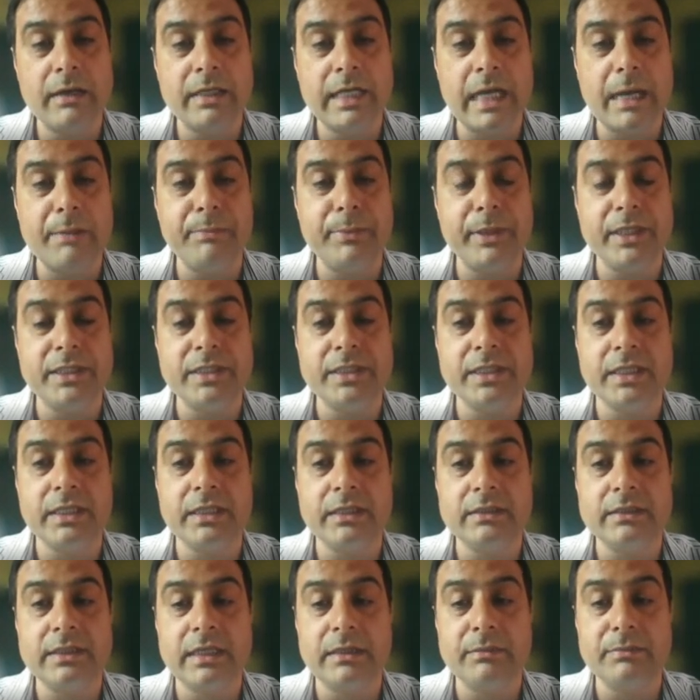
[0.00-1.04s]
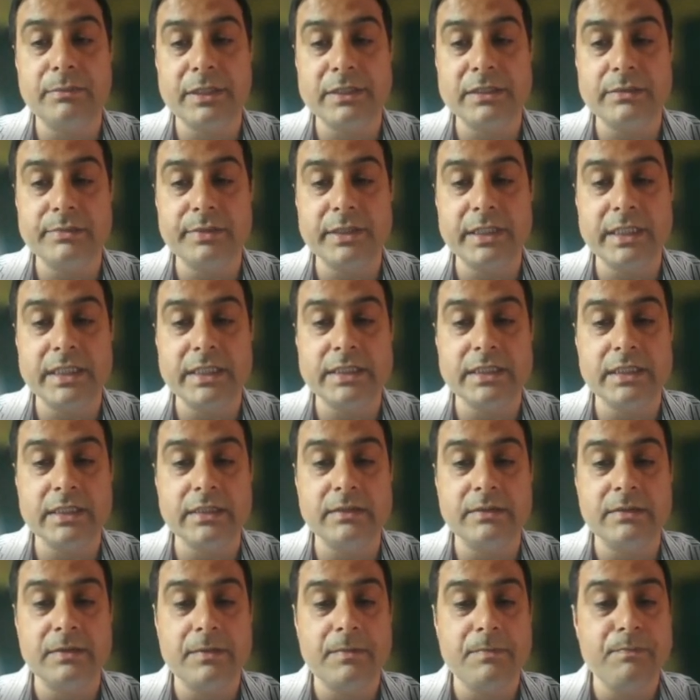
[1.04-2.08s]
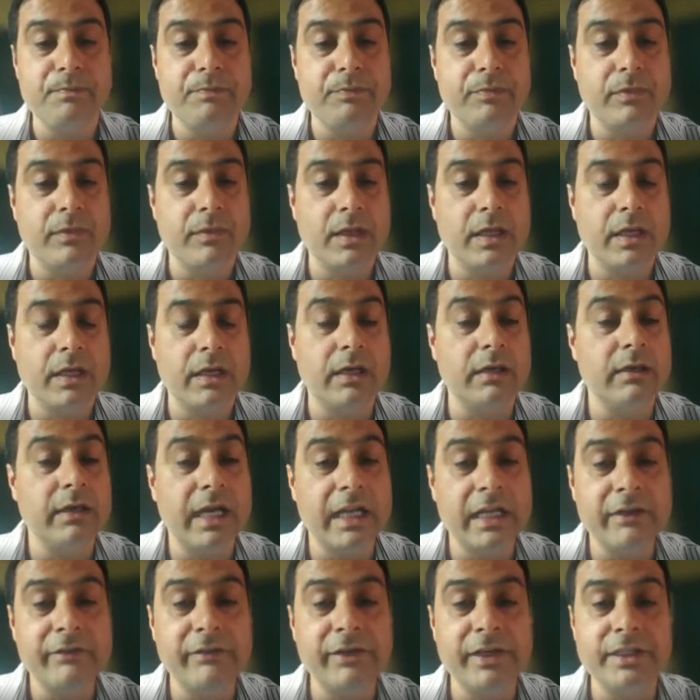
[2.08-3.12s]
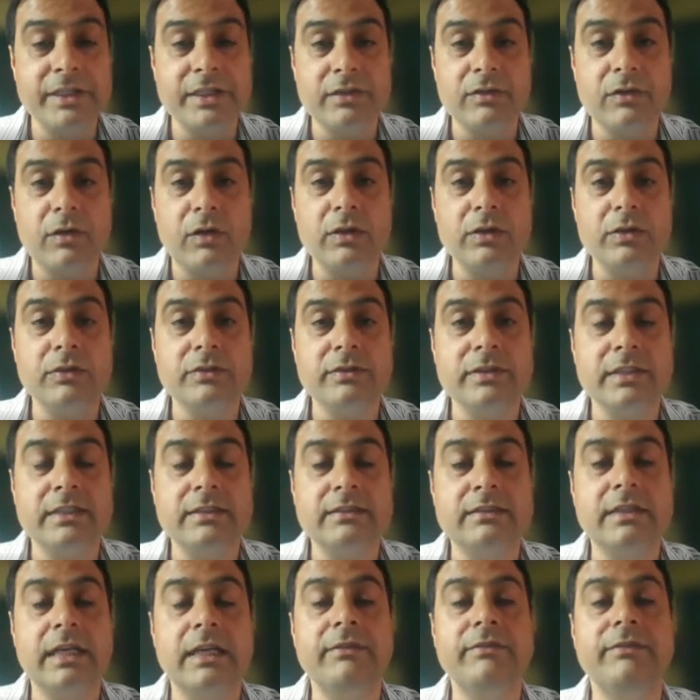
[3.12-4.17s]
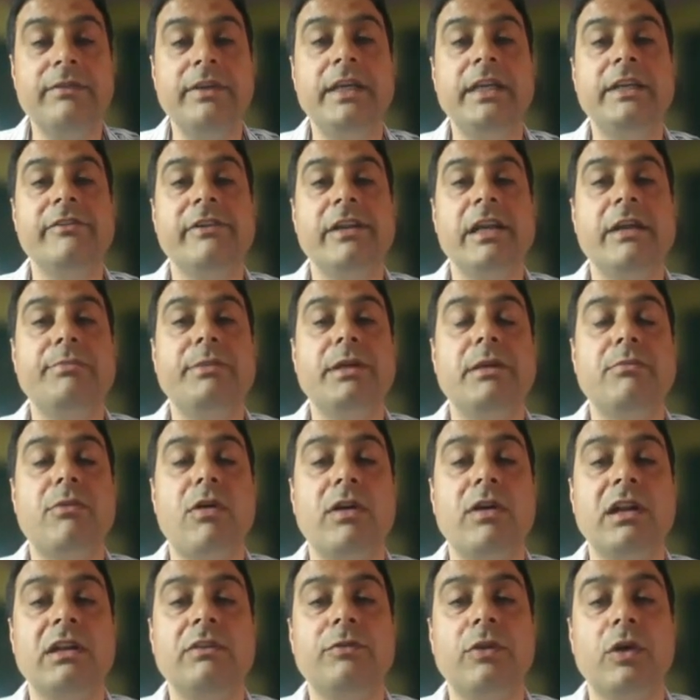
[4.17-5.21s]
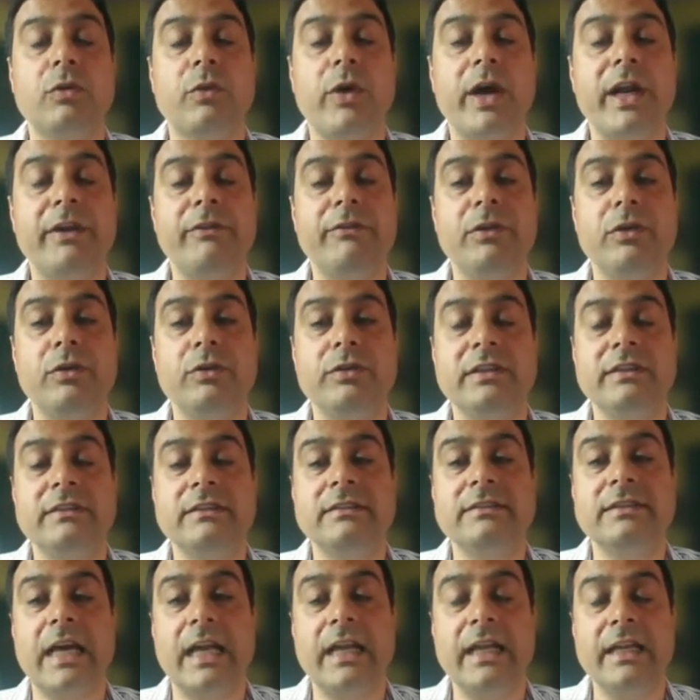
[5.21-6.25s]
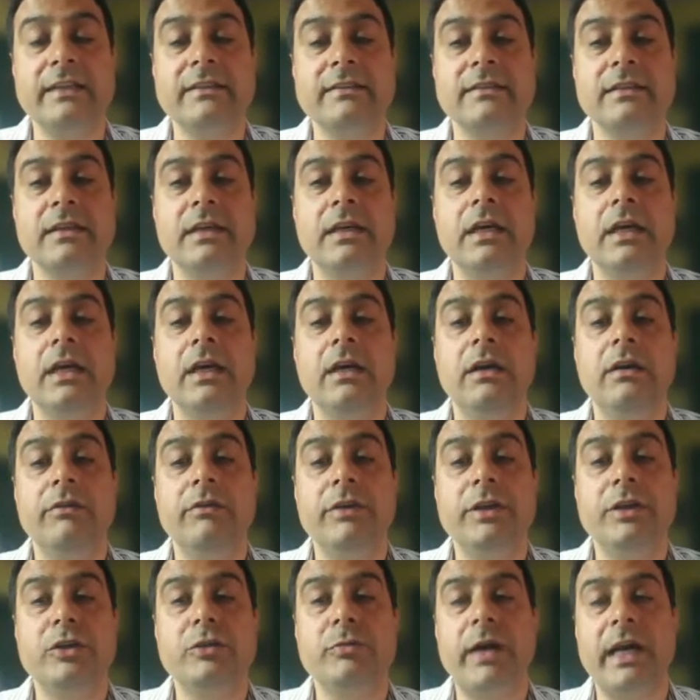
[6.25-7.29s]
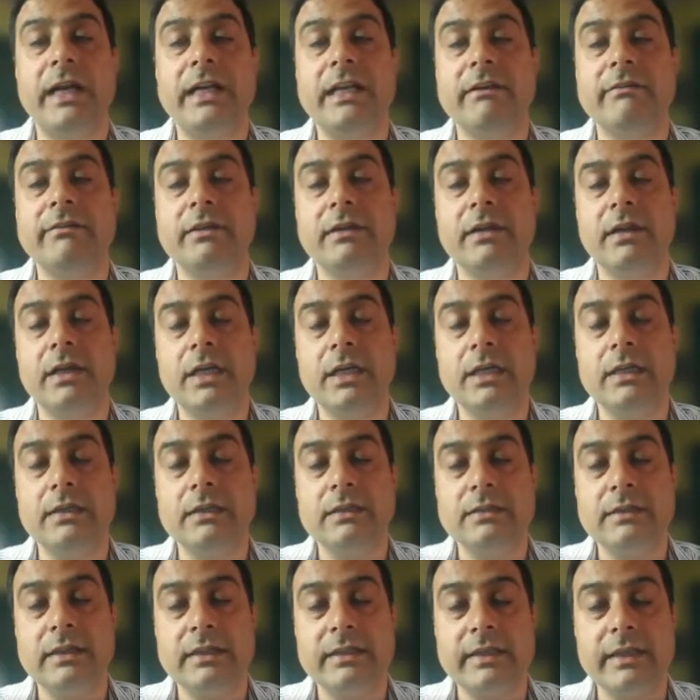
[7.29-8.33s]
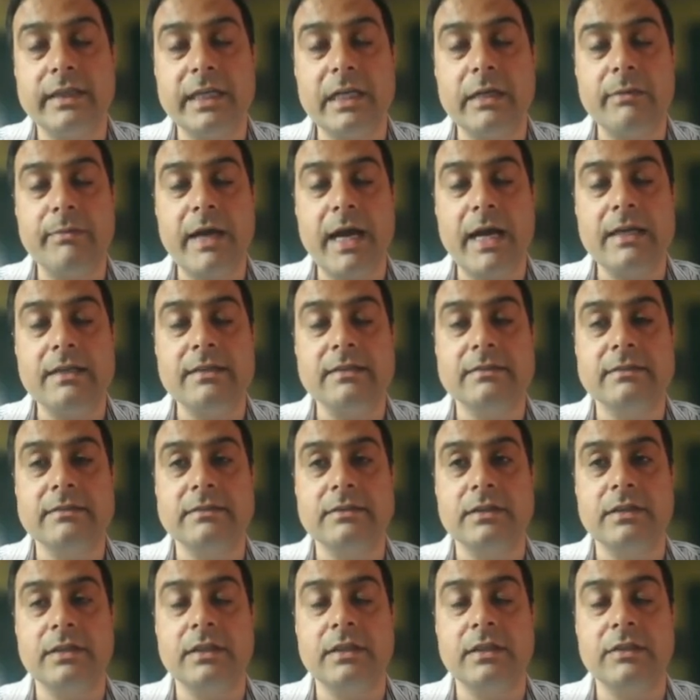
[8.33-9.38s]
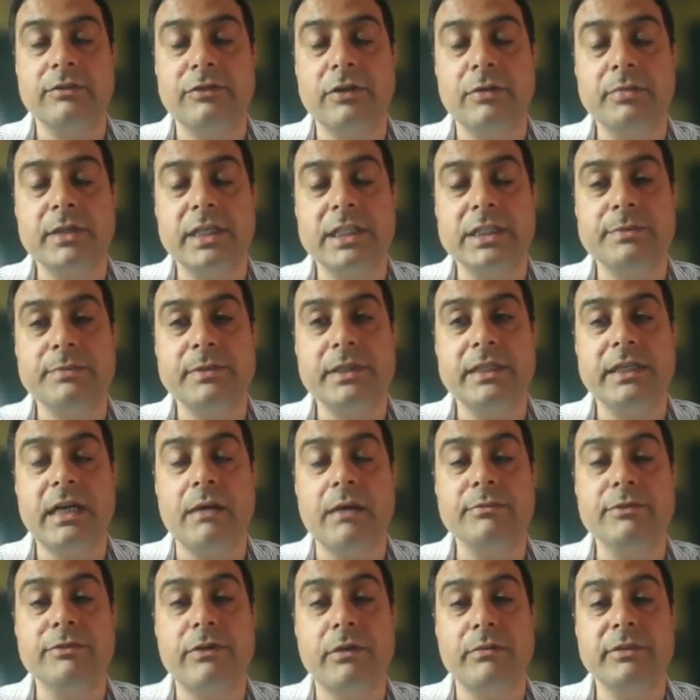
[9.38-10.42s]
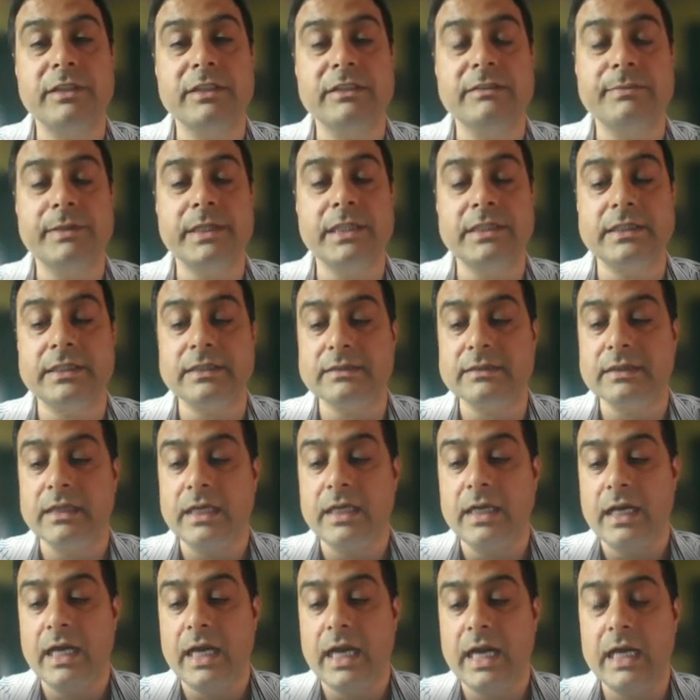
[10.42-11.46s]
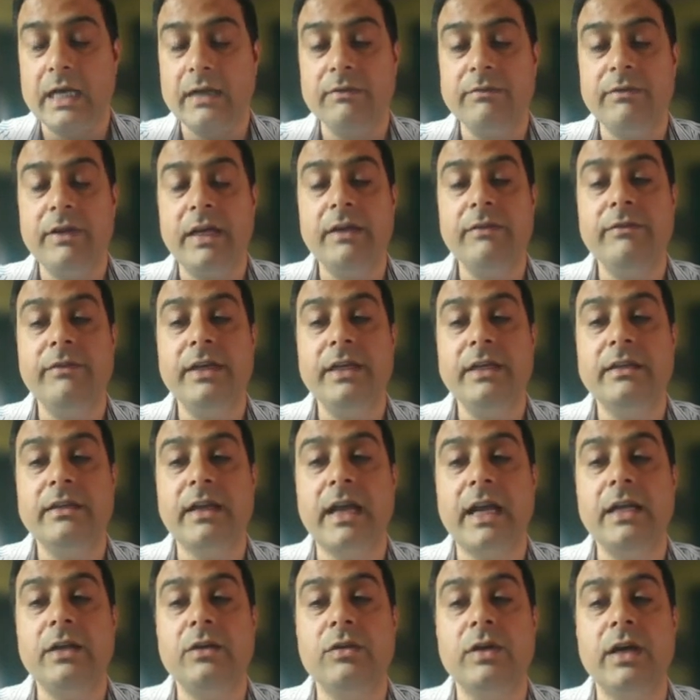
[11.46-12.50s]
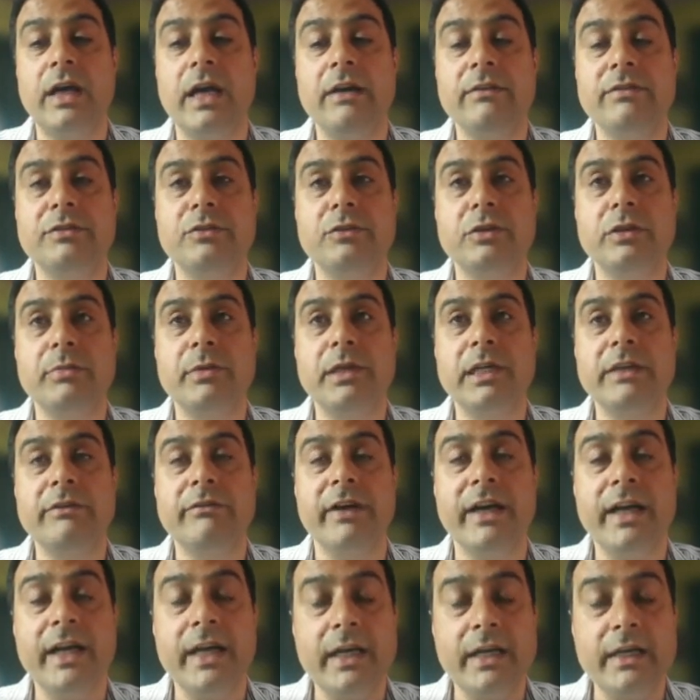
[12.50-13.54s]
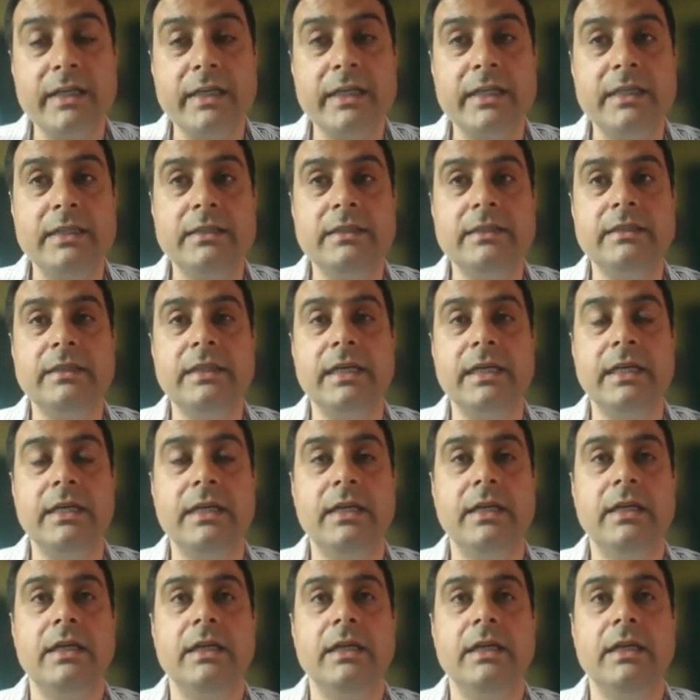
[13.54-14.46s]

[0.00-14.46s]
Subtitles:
temperature, then precipitation, elevation, all those things. Then we developed a model for white willow. This is salix, which you might have heard. The cricket bats from Kashmir comes from this species. And when we try to have suitability, where in the